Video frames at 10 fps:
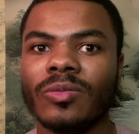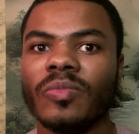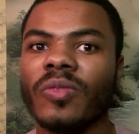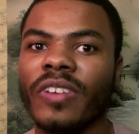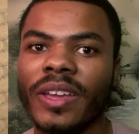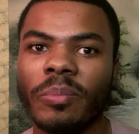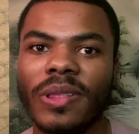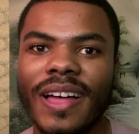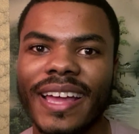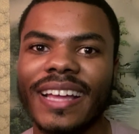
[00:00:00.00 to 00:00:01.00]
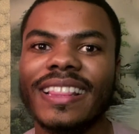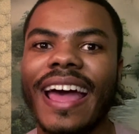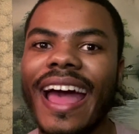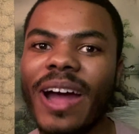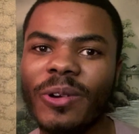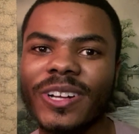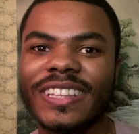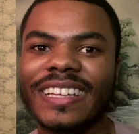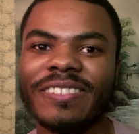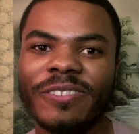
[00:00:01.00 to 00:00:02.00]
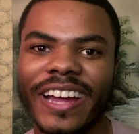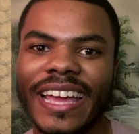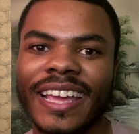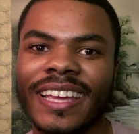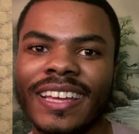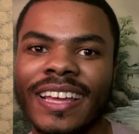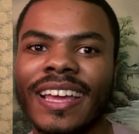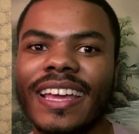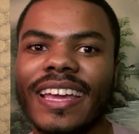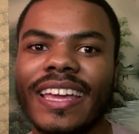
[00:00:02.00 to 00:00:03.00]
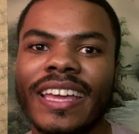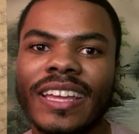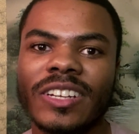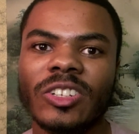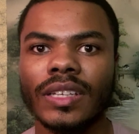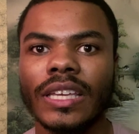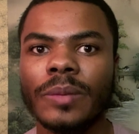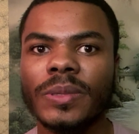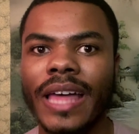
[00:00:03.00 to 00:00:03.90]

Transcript: reapplying at the hourly rate, it keeps